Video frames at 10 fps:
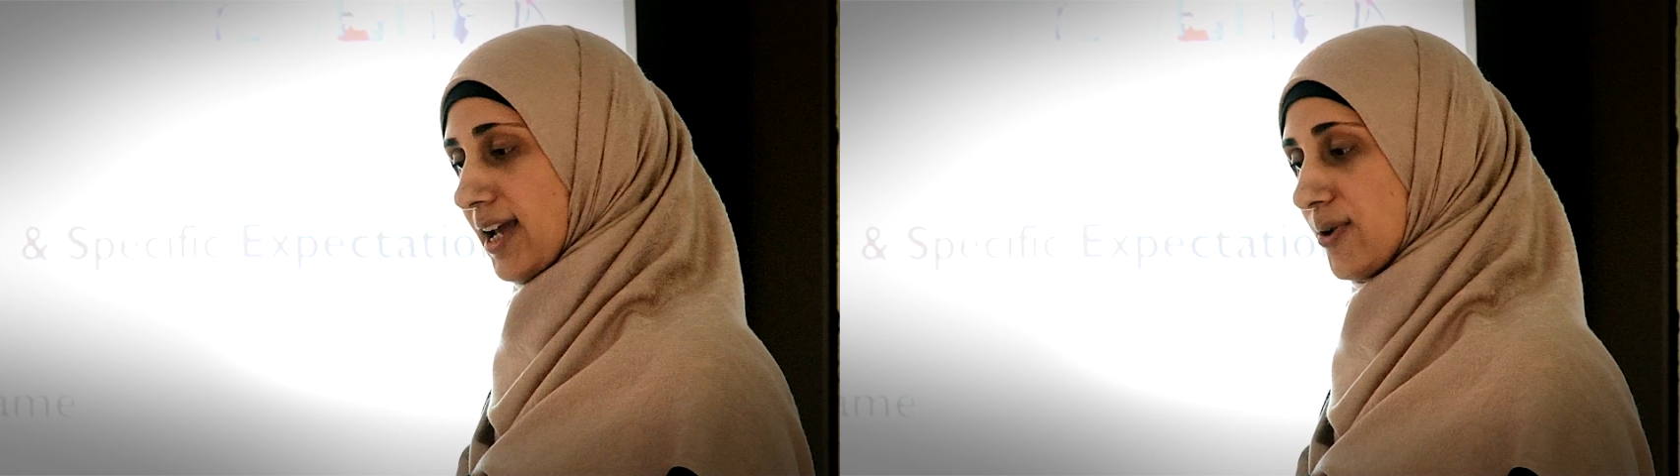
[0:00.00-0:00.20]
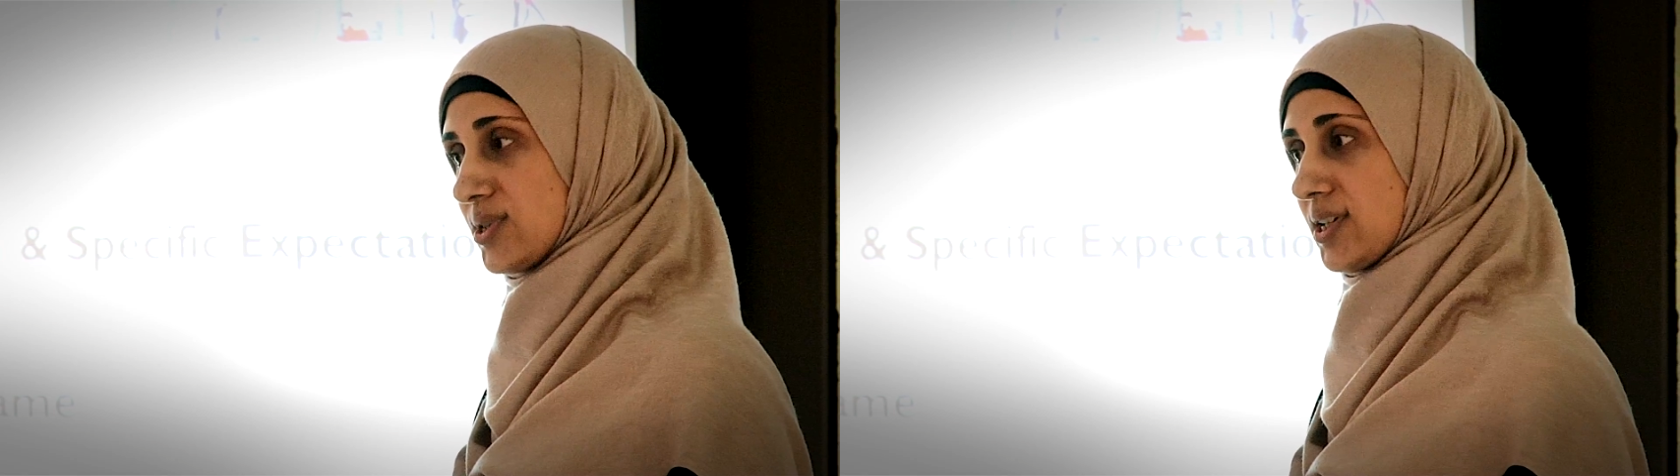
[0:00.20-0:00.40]

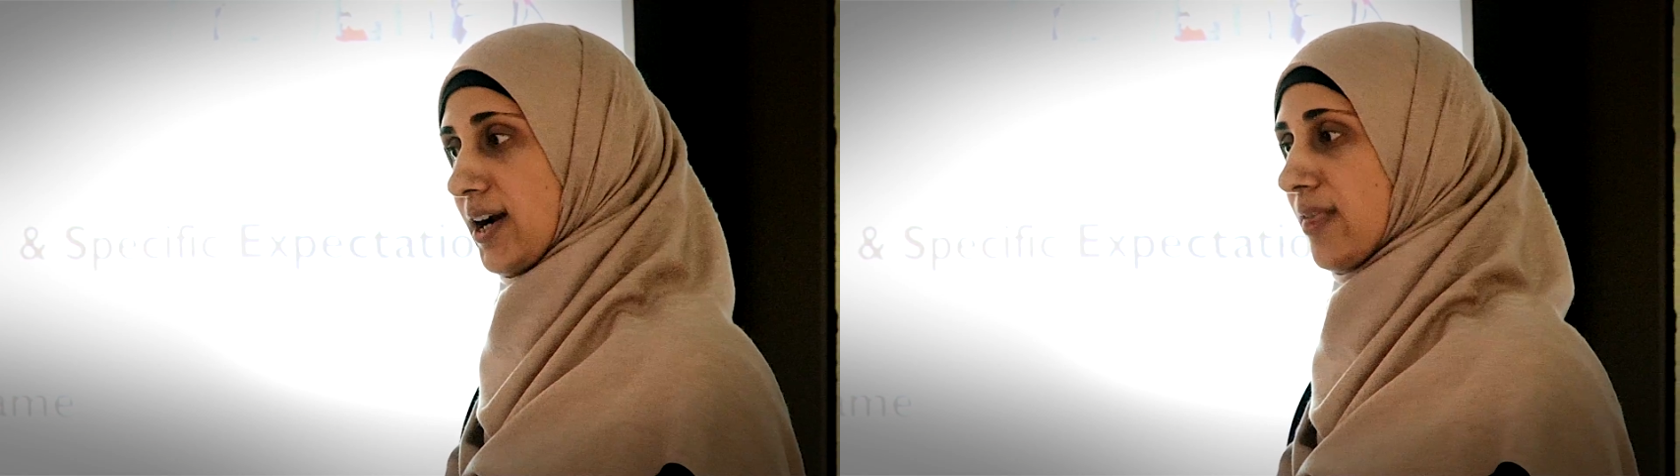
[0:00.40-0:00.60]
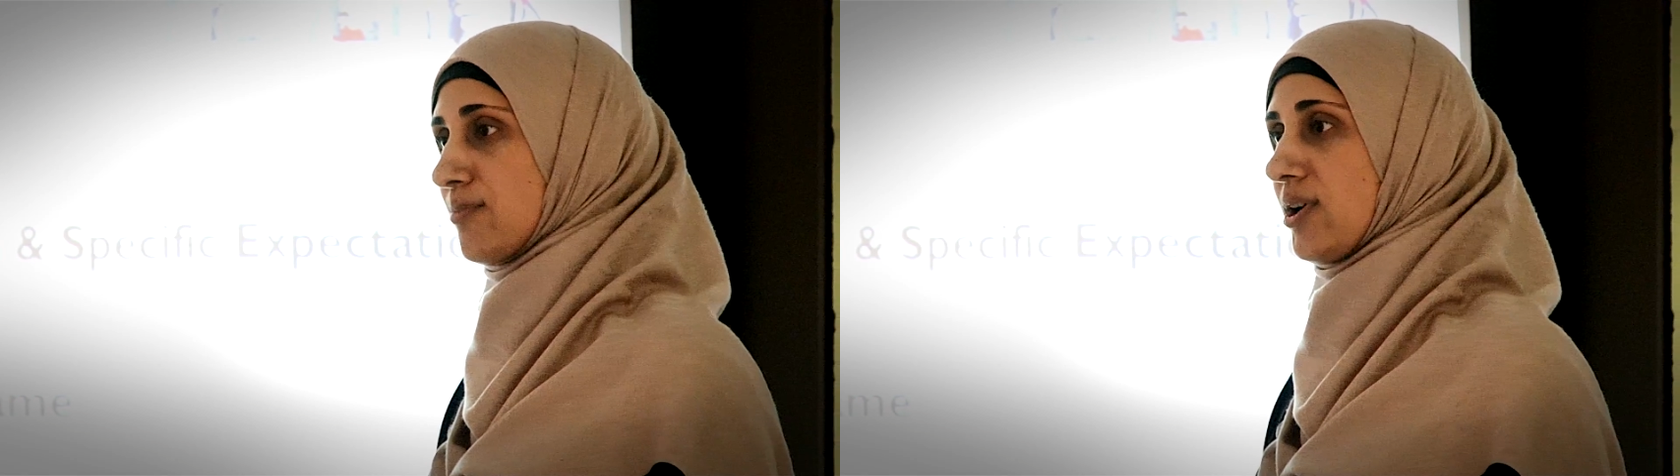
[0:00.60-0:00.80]

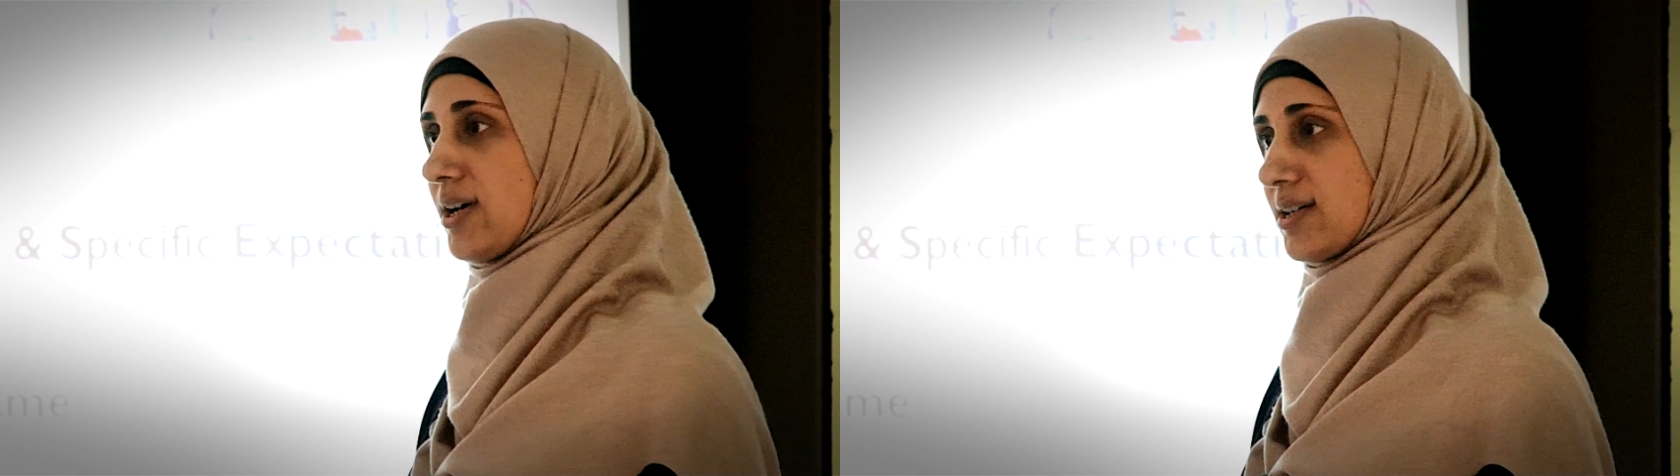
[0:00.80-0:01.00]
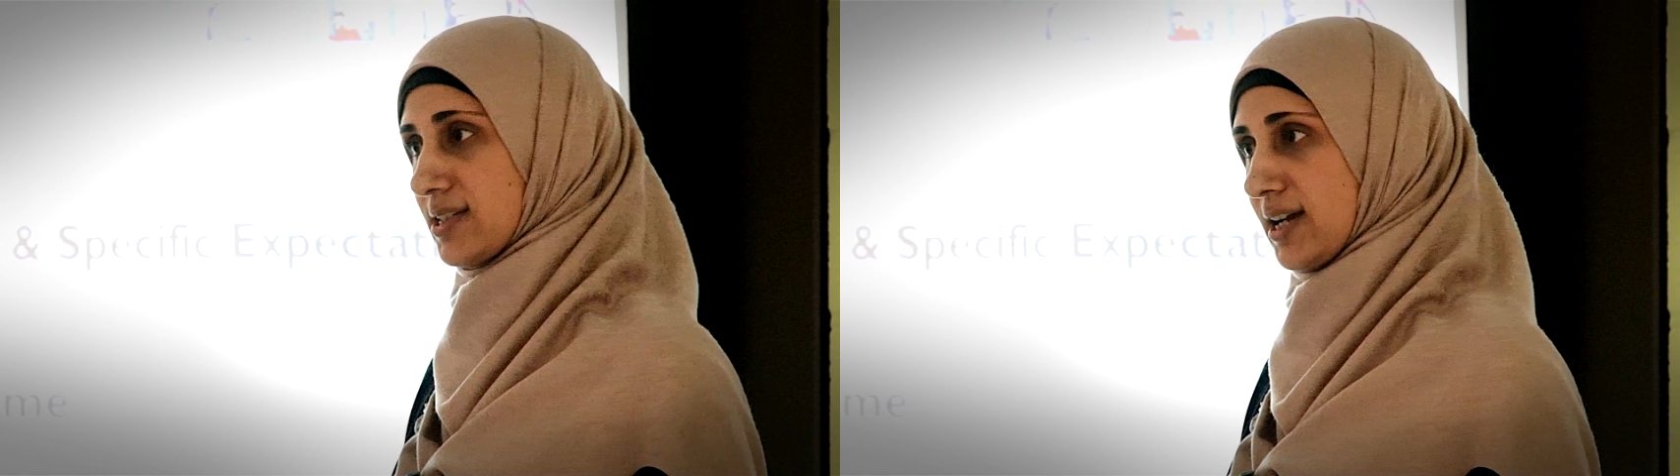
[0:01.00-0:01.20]
outside of the
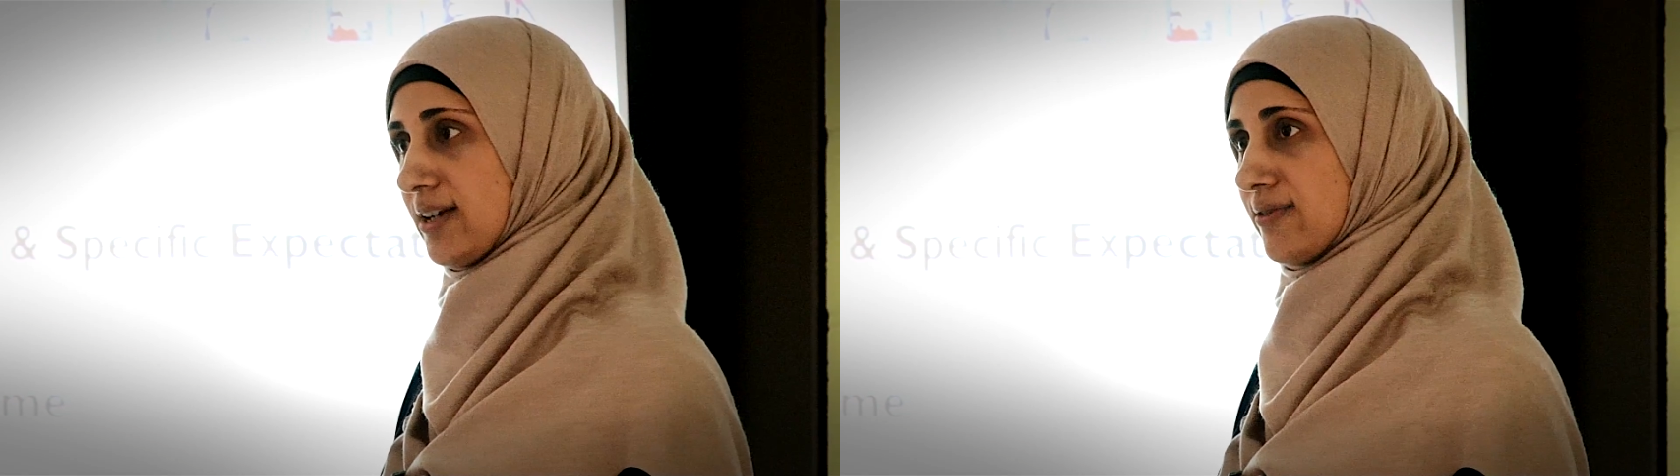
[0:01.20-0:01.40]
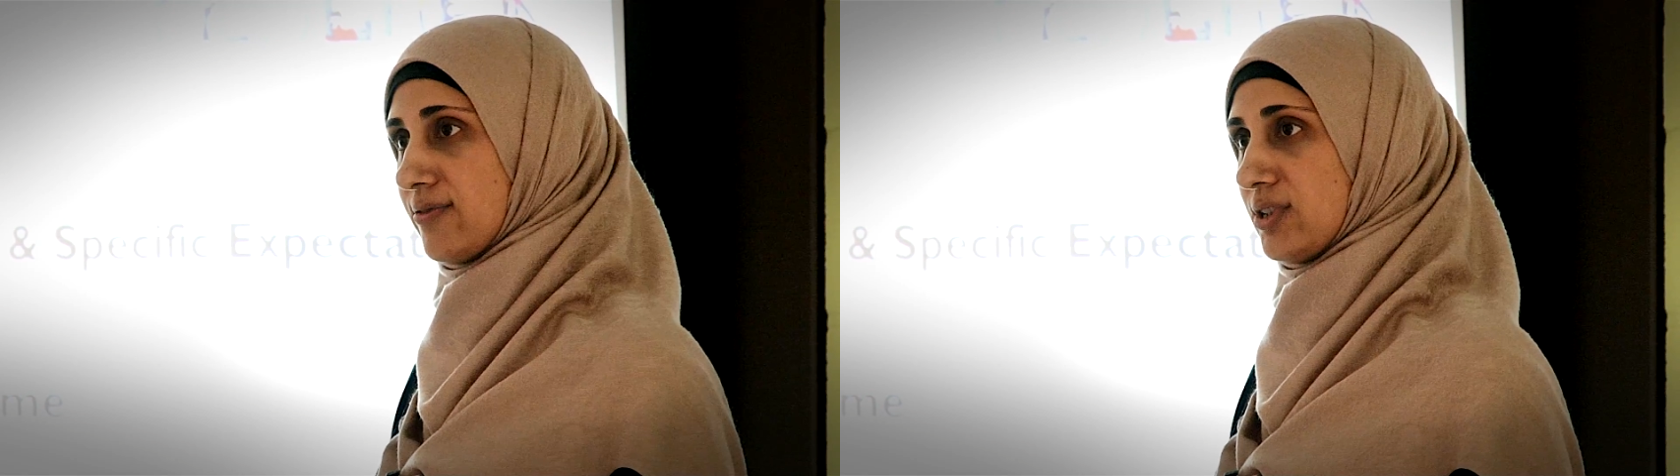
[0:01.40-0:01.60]
box
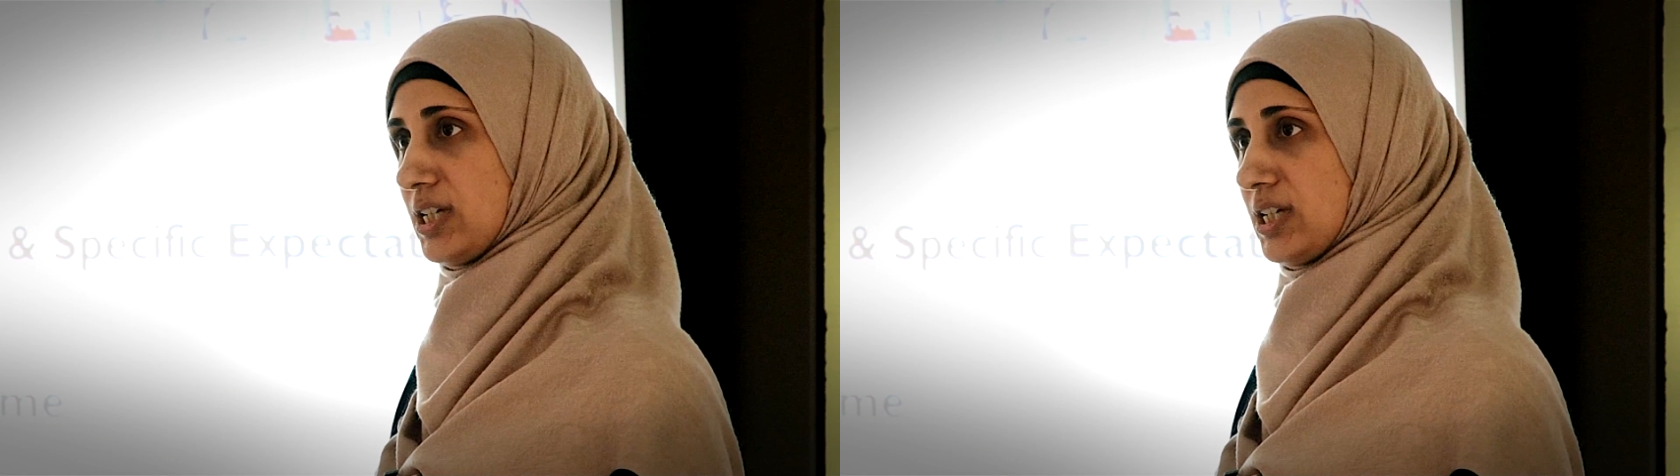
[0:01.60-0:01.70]
kind of